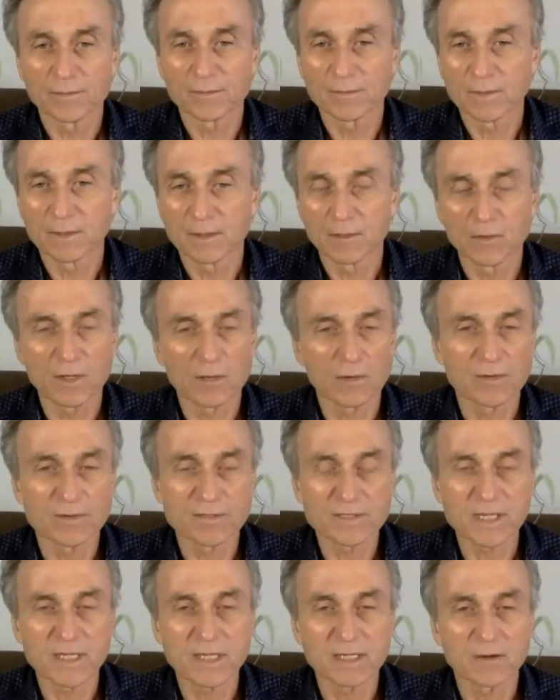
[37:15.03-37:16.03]
we, we've
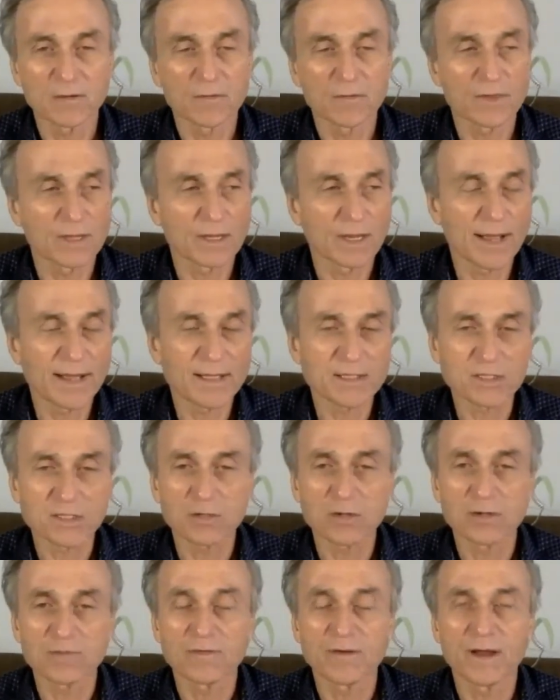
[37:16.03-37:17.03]
seen it over the last
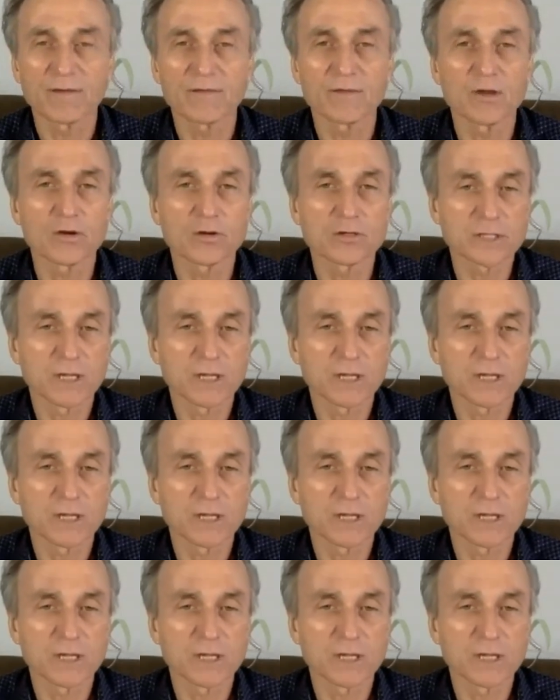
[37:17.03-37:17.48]
35 years.